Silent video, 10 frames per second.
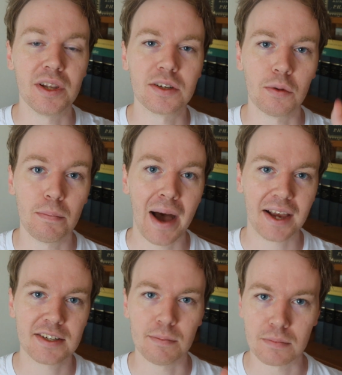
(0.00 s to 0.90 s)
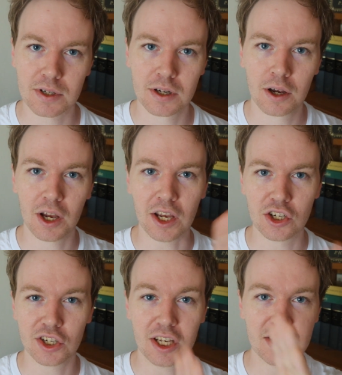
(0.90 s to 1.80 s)
into maxims,
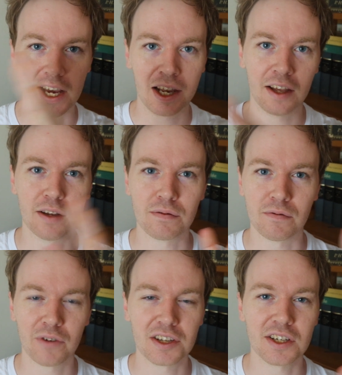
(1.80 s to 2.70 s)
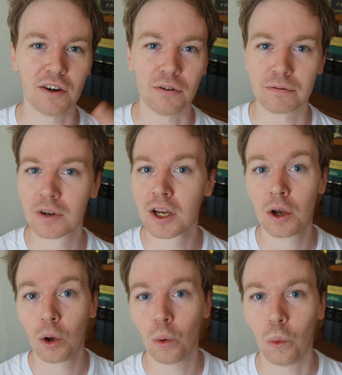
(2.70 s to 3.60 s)
each detailing a different facet of
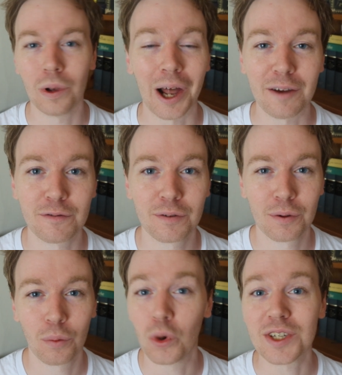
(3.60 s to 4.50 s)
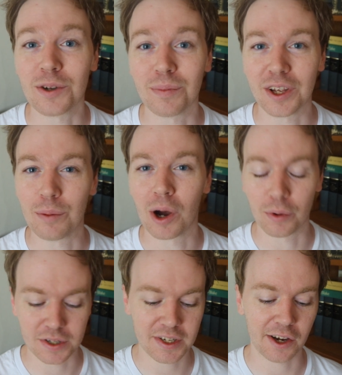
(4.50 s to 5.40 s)
life wisdom that you might
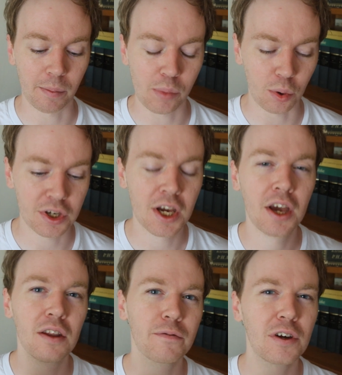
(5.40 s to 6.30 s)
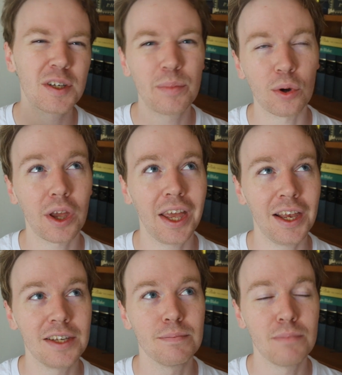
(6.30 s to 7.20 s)
want to take on board. The first book
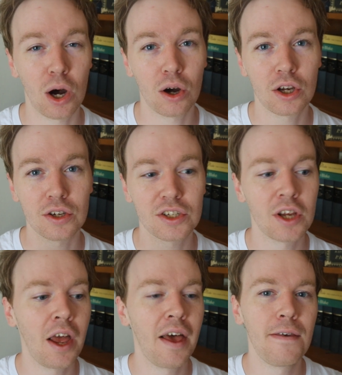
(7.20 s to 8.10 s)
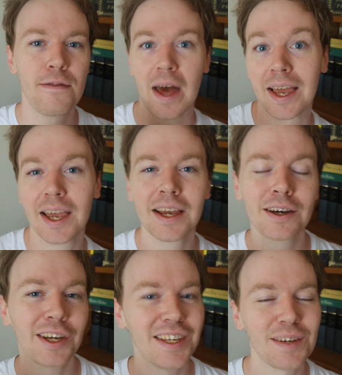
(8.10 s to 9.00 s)
is Marcus
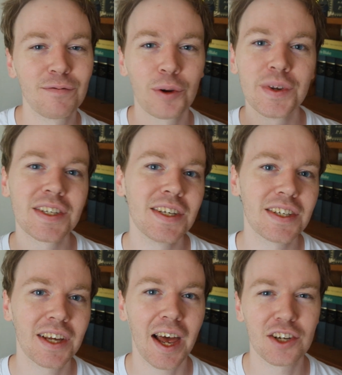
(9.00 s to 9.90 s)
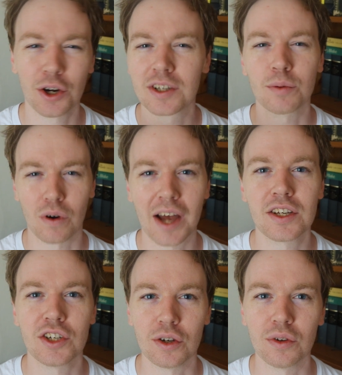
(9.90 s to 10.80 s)
thanking his influences, showing some
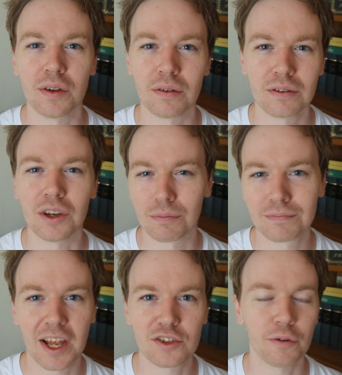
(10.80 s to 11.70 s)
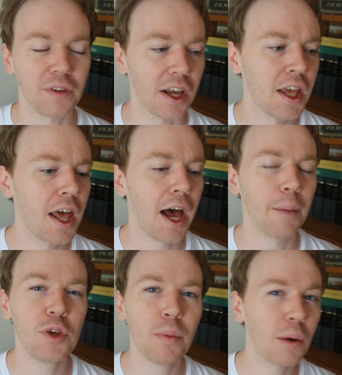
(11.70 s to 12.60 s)
gratitude and, you know, that sort of
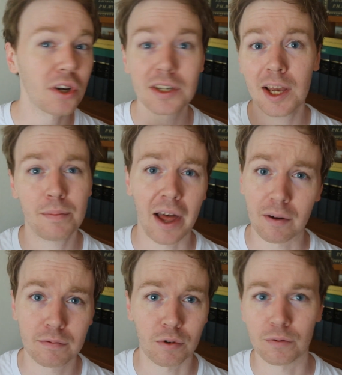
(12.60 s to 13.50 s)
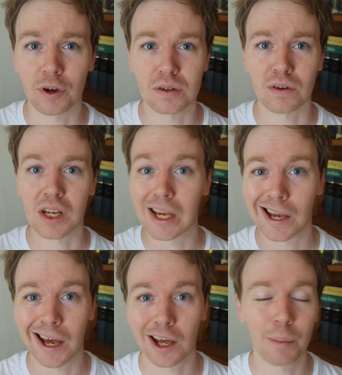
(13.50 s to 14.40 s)
thing. You might want to skip that for a first reading
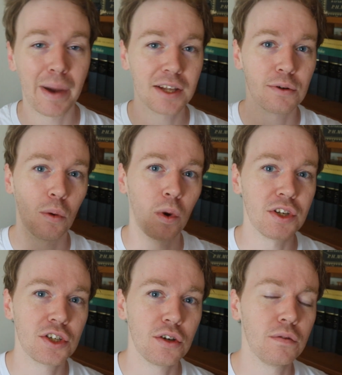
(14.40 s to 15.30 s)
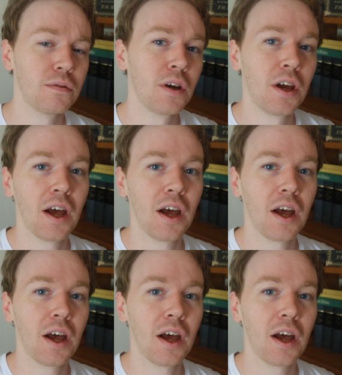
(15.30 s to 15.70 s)
and come back to it once you've